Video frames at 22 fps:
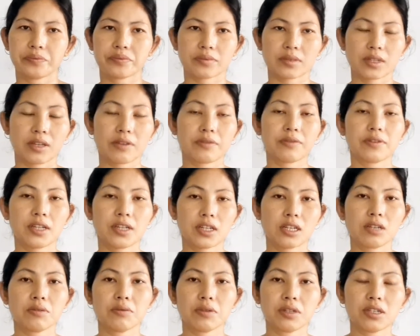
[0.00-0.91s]

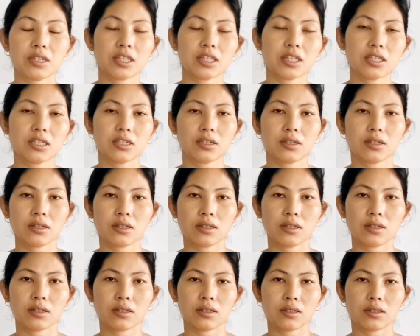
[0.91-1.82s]
definitely we need
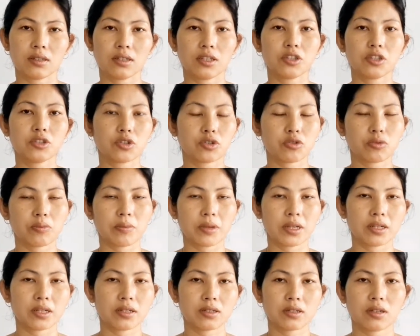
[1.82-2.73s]
the
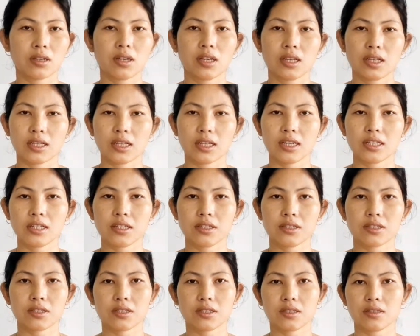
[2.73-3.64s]
instrument, that
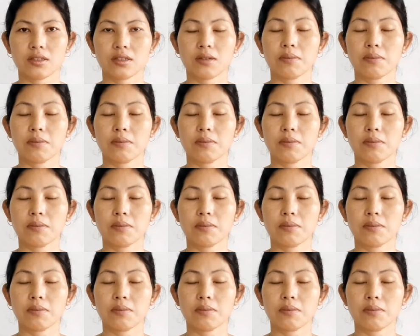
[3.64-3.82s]
is the